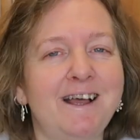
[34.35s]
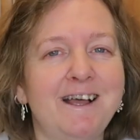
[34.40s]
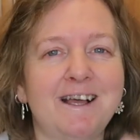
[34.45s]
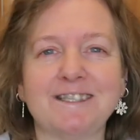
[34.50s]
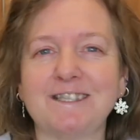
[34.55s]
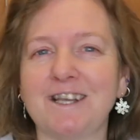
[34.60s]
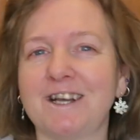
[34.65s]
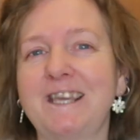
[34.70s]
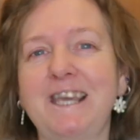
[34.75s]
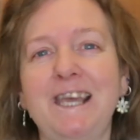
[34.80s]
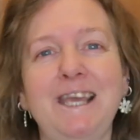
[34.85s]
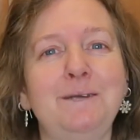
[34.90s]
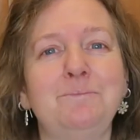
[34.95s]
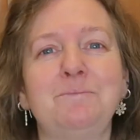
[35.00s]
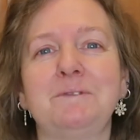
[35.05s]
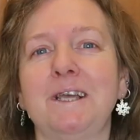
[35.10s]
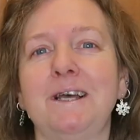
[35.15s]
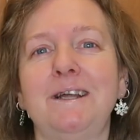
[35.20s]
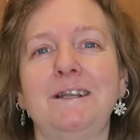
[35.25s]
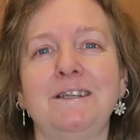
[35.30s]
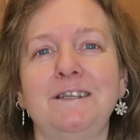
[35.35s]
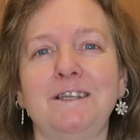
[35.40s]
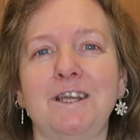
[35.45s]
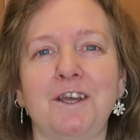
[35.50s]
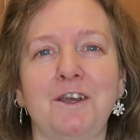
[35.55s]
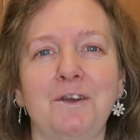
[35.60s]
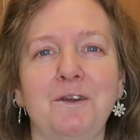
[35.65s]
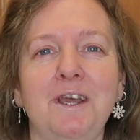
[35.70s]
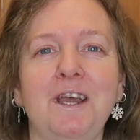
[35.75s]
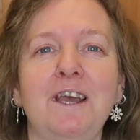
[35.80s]
as I keep telling
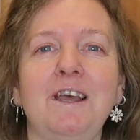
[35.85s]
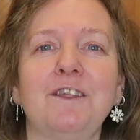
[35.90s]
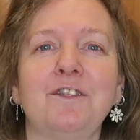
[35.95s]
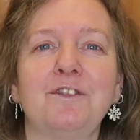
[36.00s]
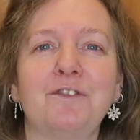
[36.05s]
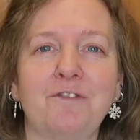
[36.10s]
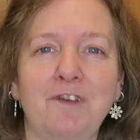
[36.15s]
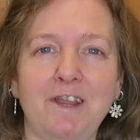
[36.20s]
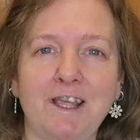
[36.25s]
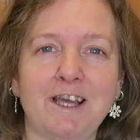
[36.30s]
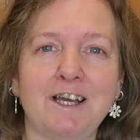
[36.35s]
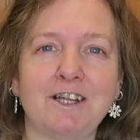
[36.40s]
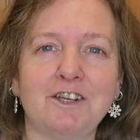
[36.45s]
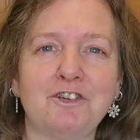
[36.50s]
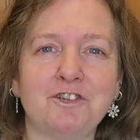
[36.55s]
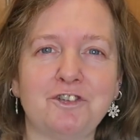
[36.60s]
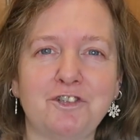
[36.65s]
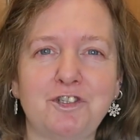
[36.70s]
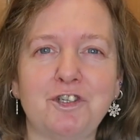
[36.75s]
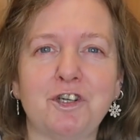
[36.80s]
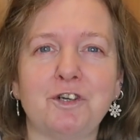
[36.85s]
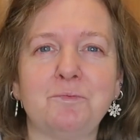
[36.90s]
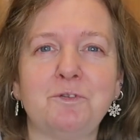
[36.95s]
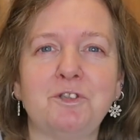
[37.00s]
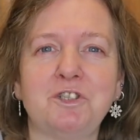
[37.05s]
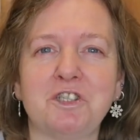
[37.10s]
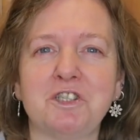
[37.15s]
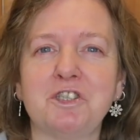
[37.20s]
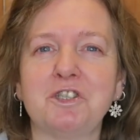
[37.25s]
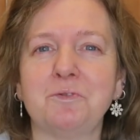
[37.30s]
you, 300
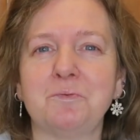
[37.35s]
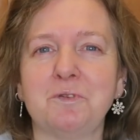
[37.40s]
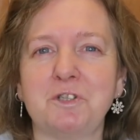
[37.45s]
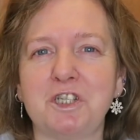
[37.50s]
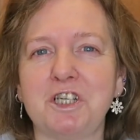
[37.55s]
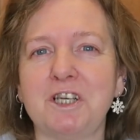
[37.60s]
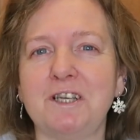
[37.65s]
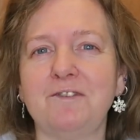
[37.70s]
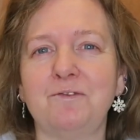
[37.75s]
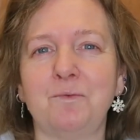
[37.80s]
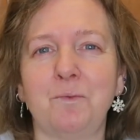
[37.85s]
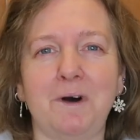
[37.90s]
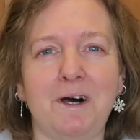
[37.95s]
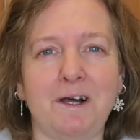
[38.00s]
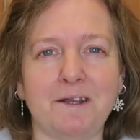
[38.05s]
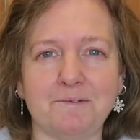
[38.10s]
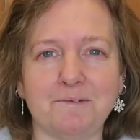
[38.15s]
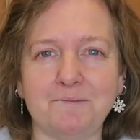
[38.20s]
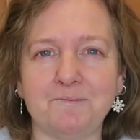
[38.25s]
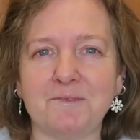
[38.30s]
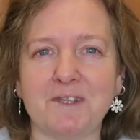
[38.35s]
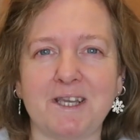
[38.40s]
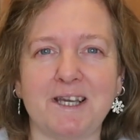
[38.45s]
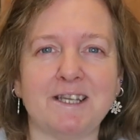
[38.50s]
jobs just to achieve one.